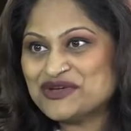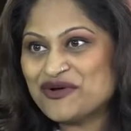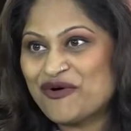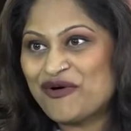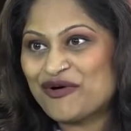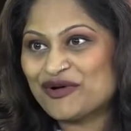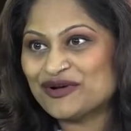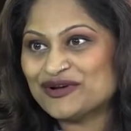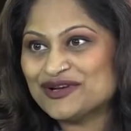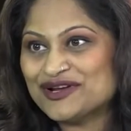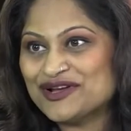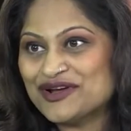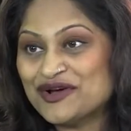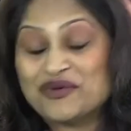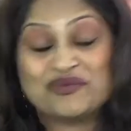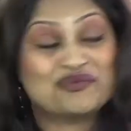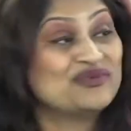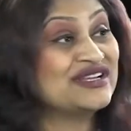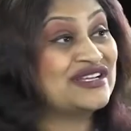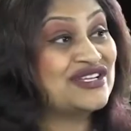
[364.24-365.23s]
beyond
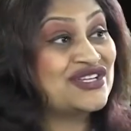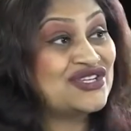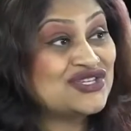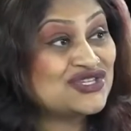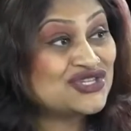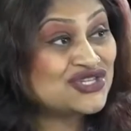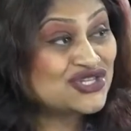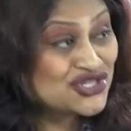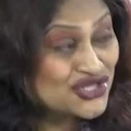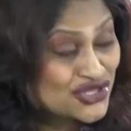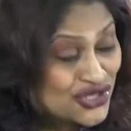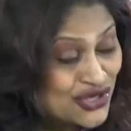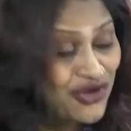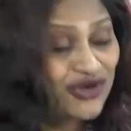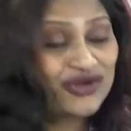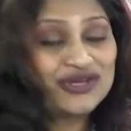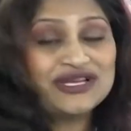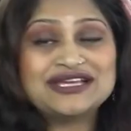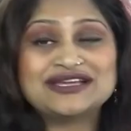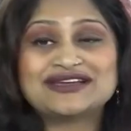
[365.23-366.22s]
will
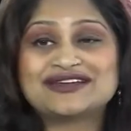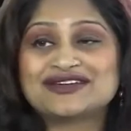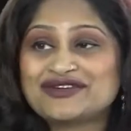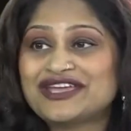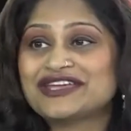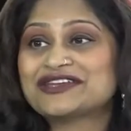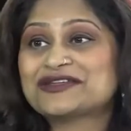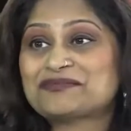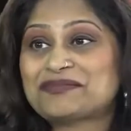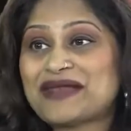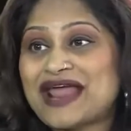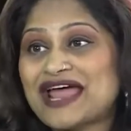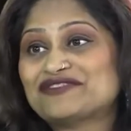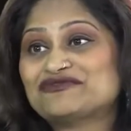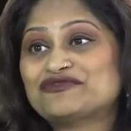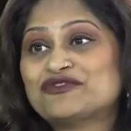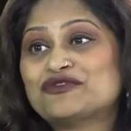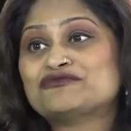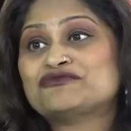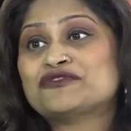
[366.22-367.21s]
surely create a
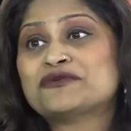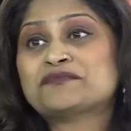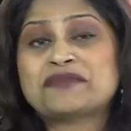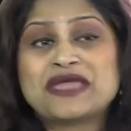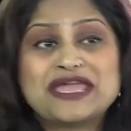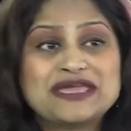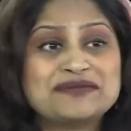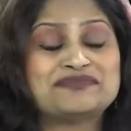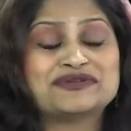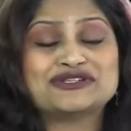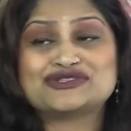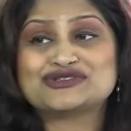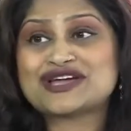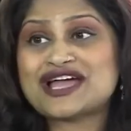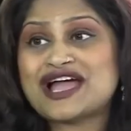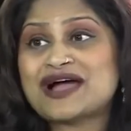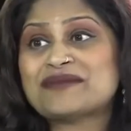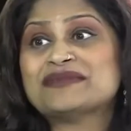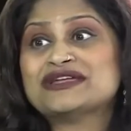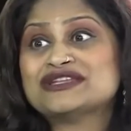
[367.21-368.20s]
platform for people to
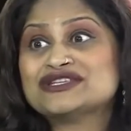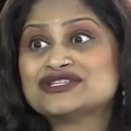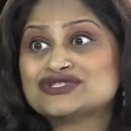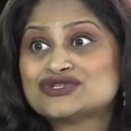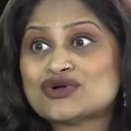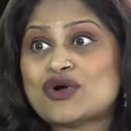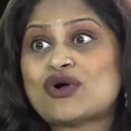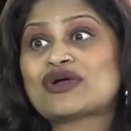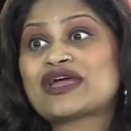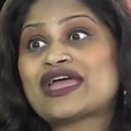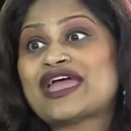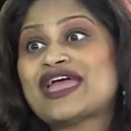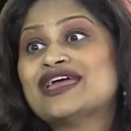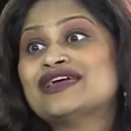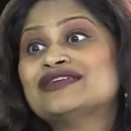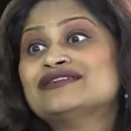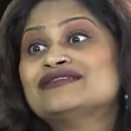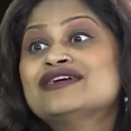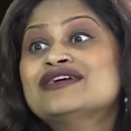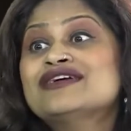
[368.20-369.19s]
come and talk
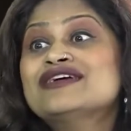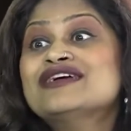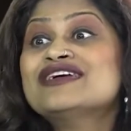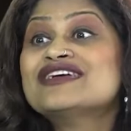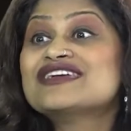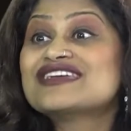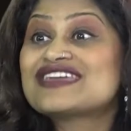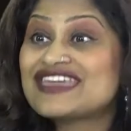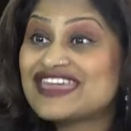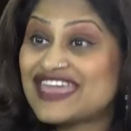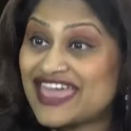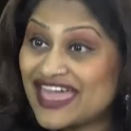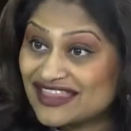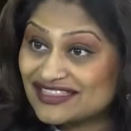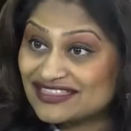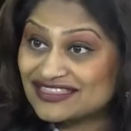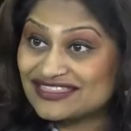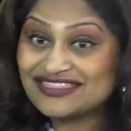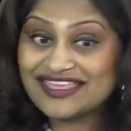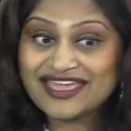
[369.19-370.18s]
and
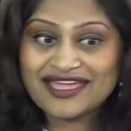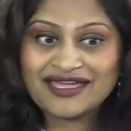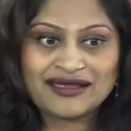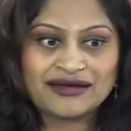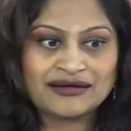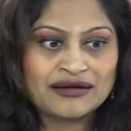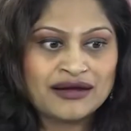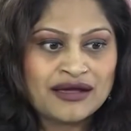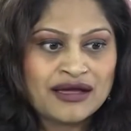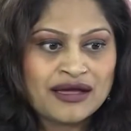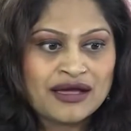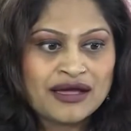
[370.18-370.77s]
get their,